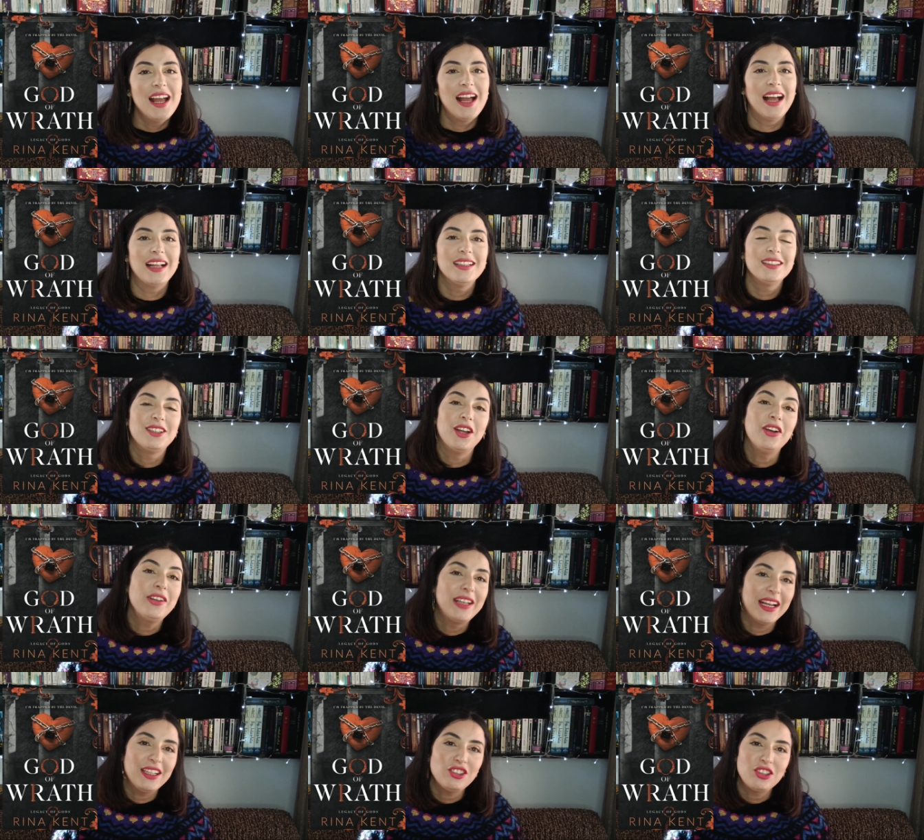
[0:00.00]
And
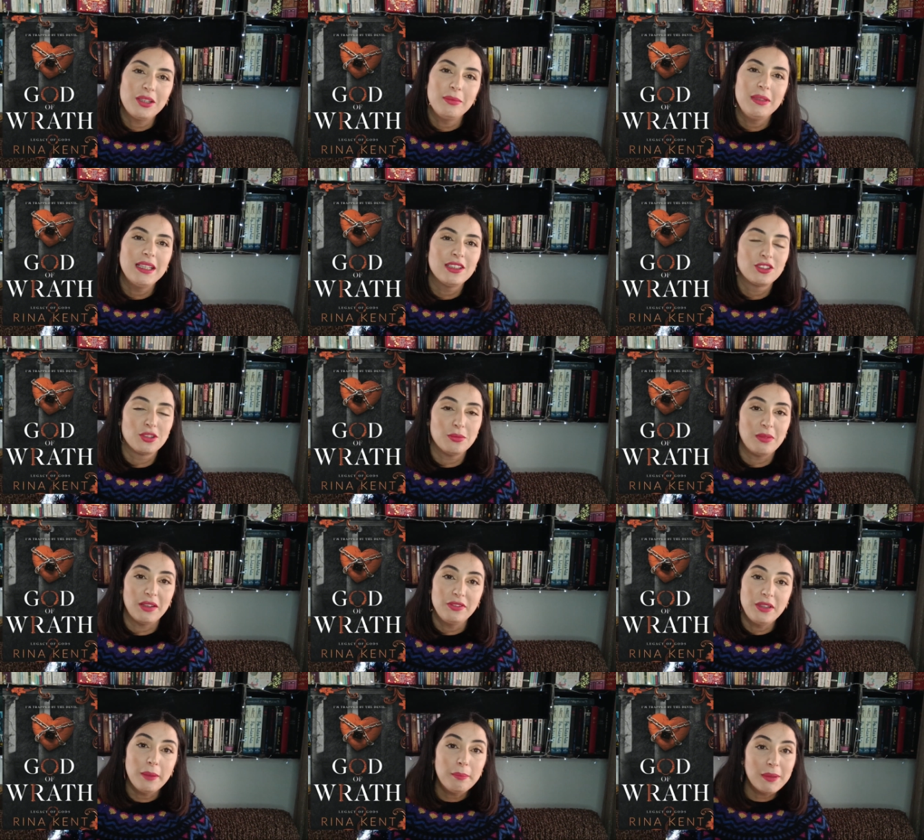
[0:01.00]
again, Jeremy, he's a
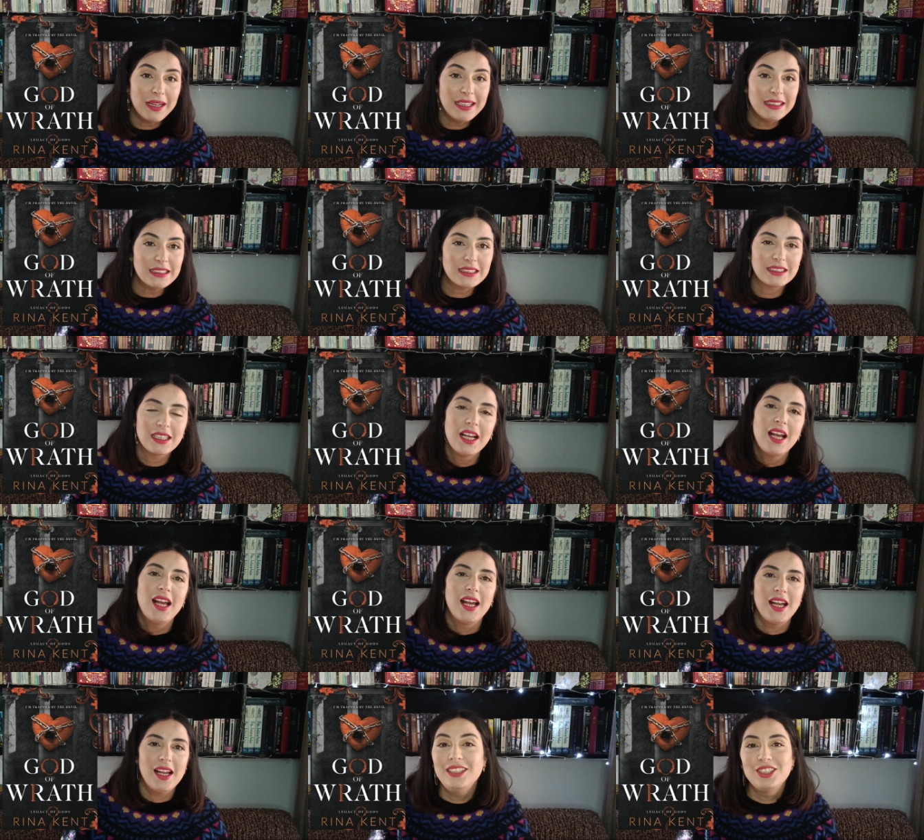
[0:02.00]
mafia prince.
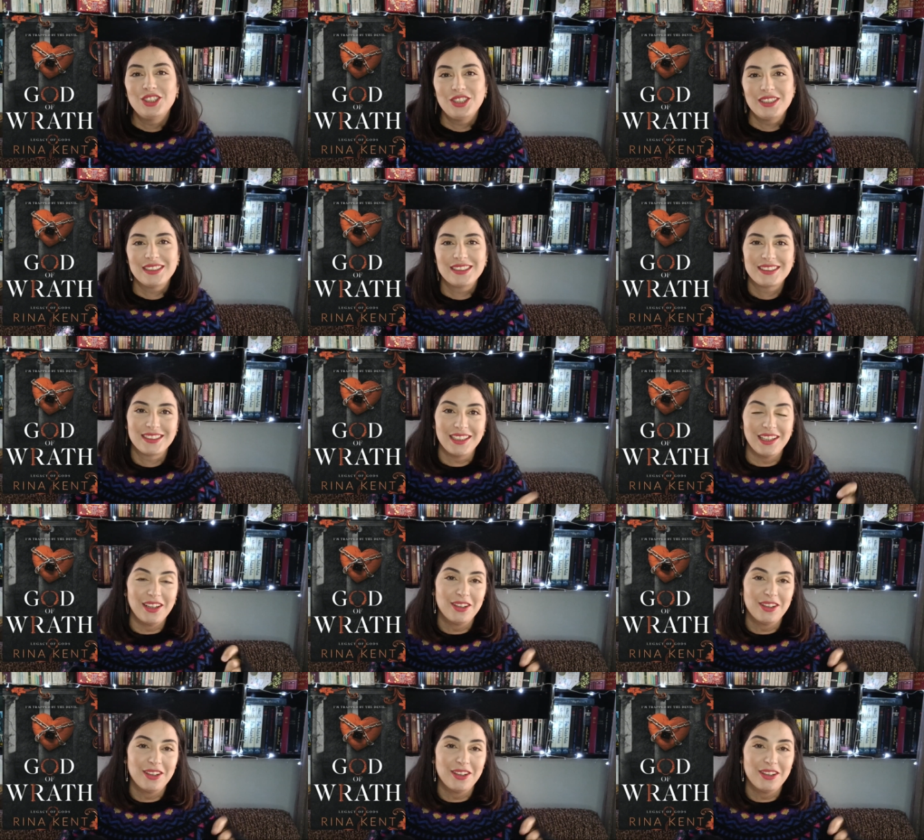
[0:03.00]
Actually, she's